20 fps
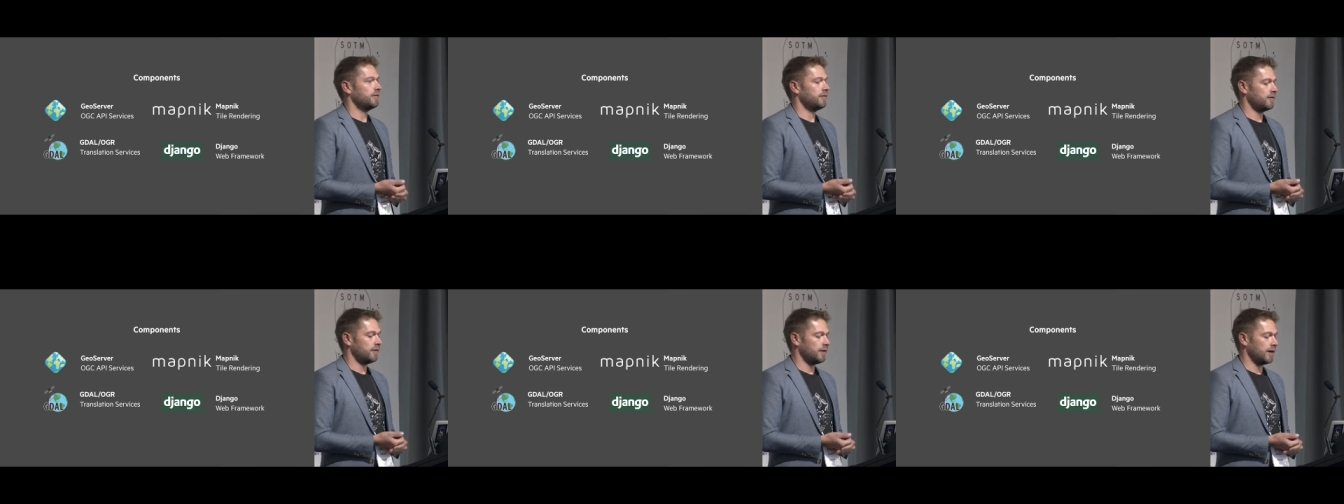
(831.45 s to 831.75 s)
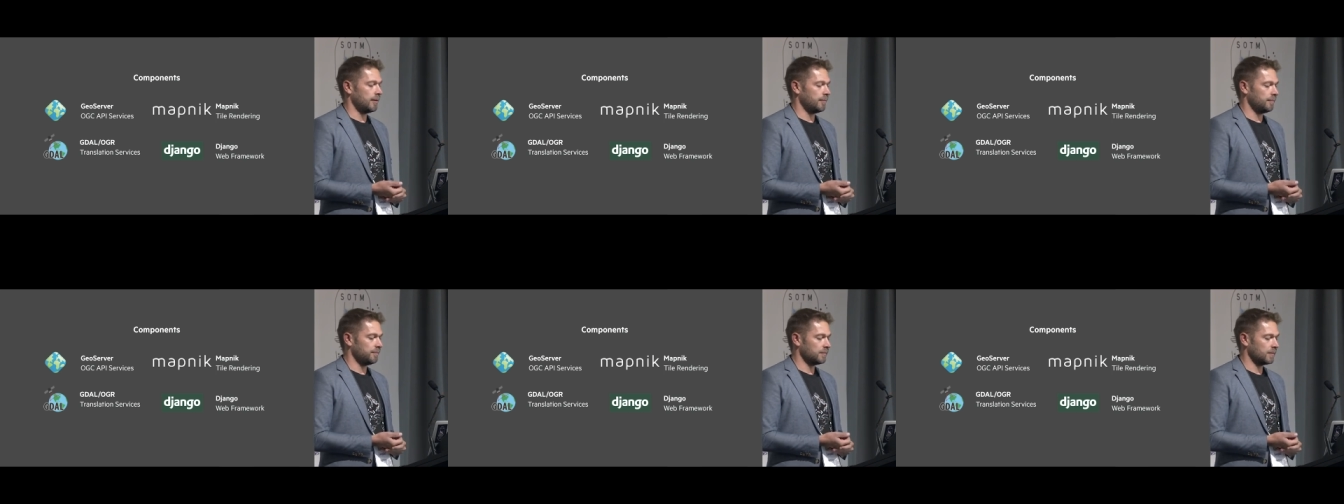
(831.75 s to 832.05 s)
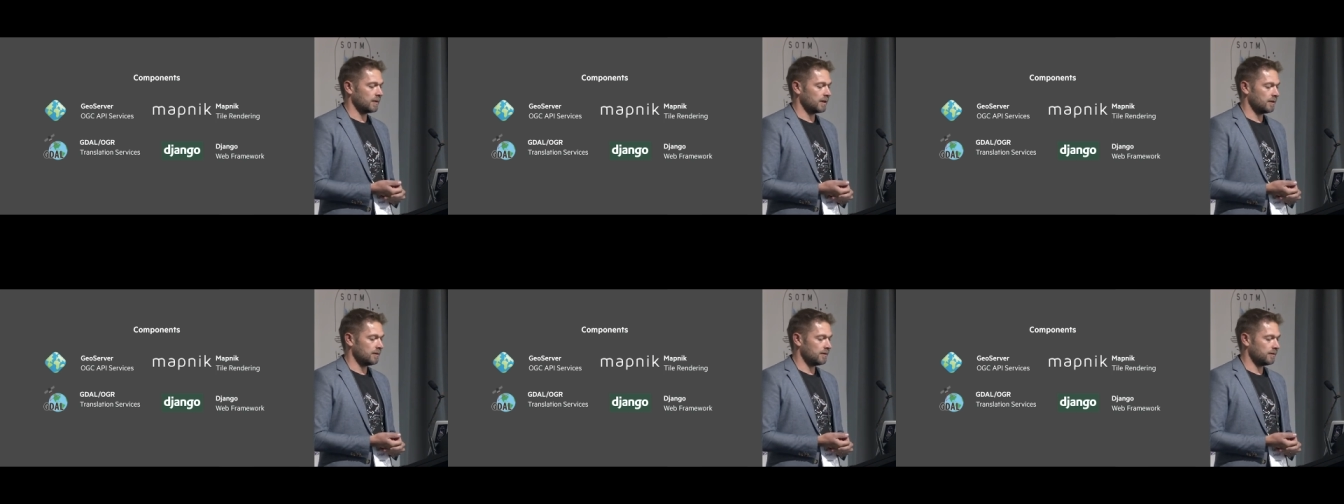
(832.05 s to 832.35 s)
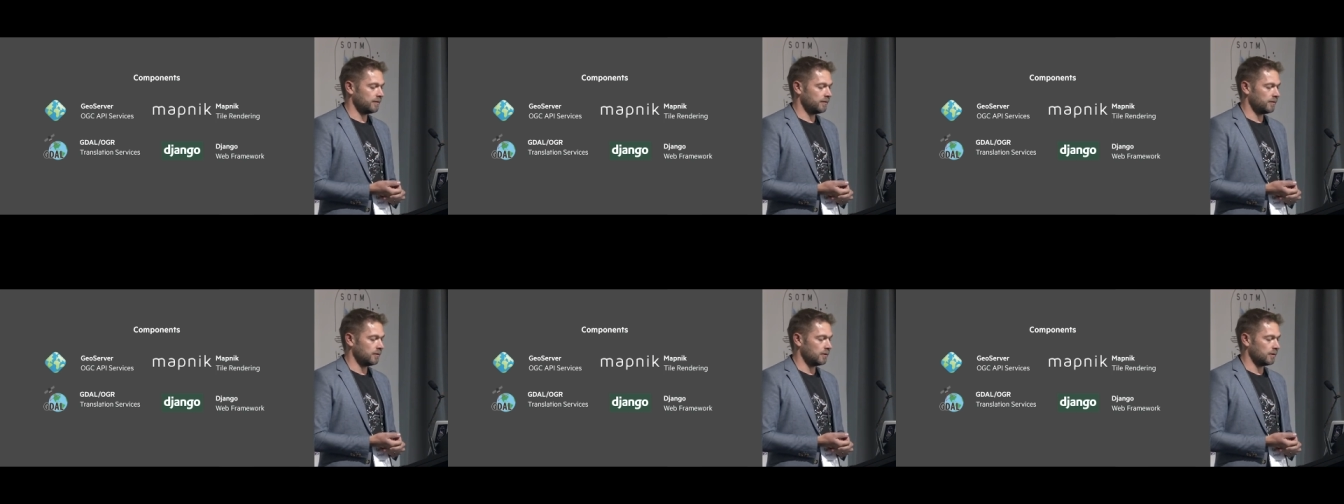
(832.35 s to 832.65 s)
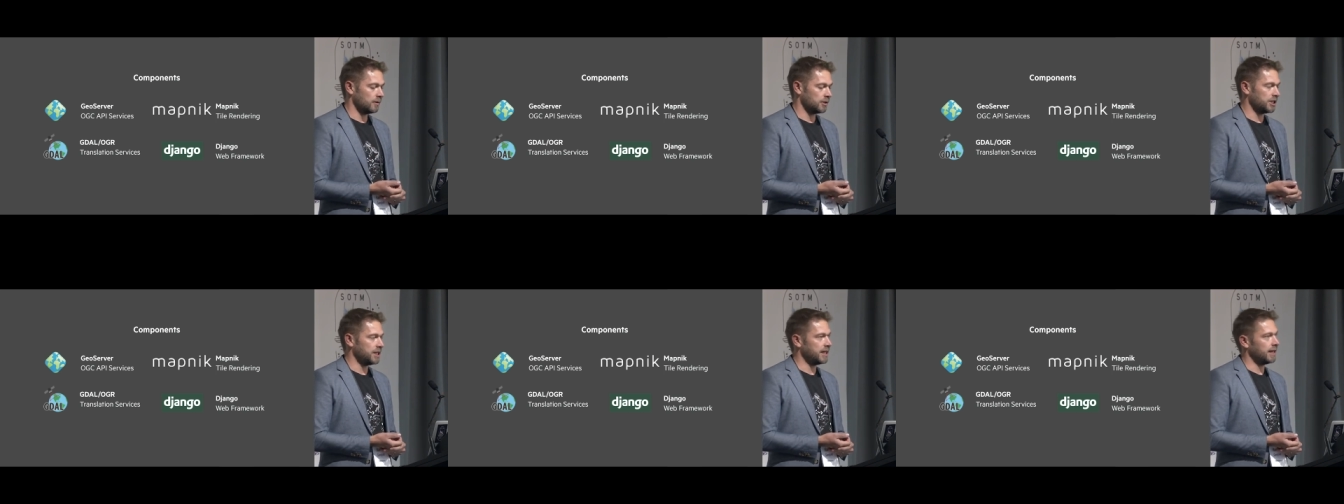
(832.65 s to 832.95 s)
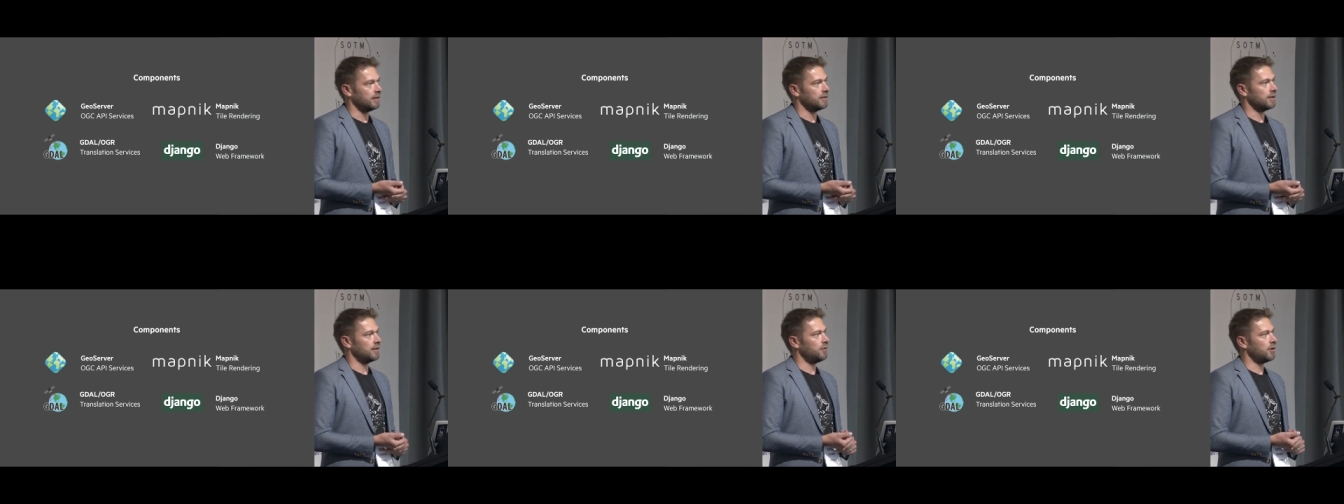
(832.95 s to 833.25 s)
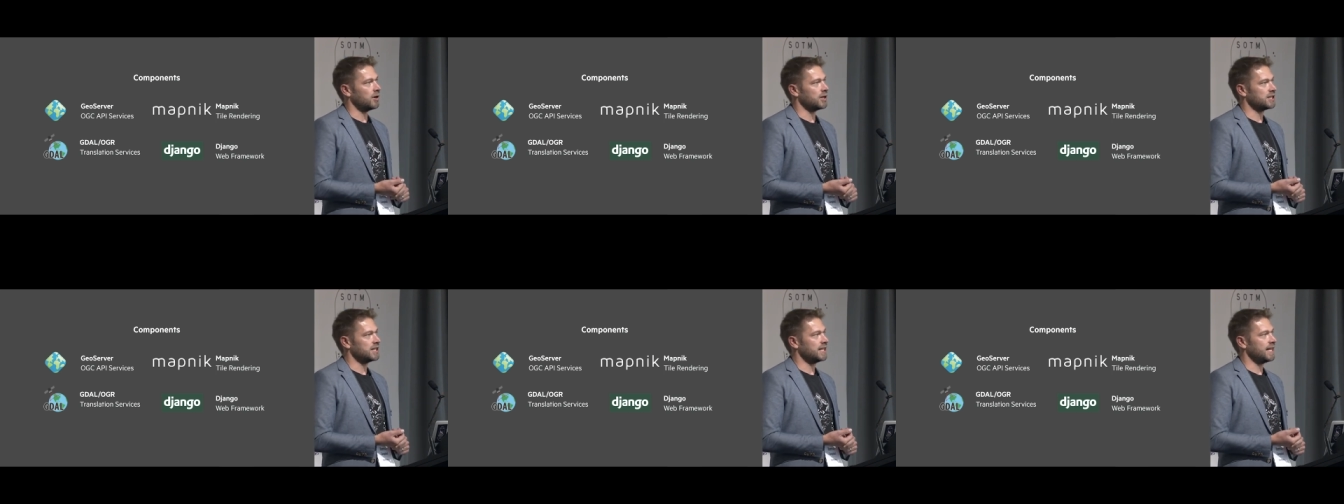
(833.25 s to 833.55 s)
for for GDAL. And if
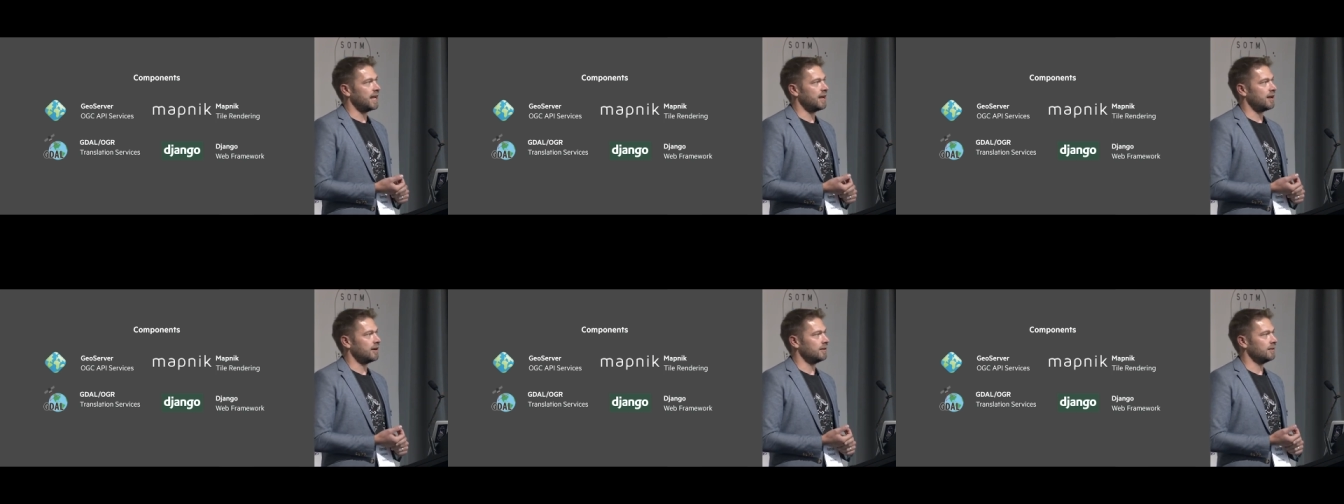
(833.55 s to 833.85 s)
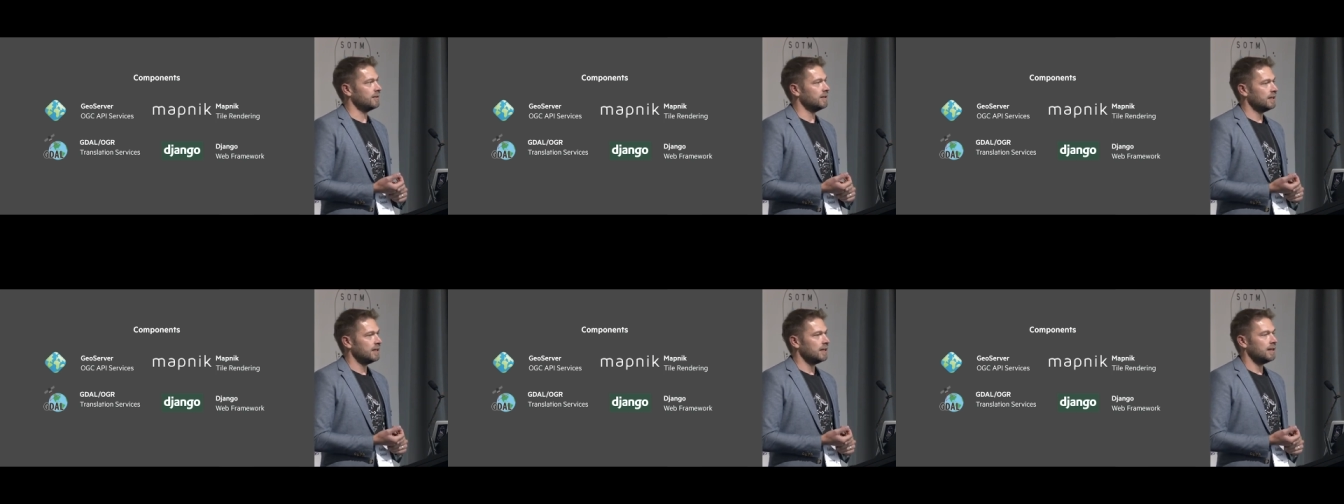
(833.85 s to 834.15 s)
you want to see how to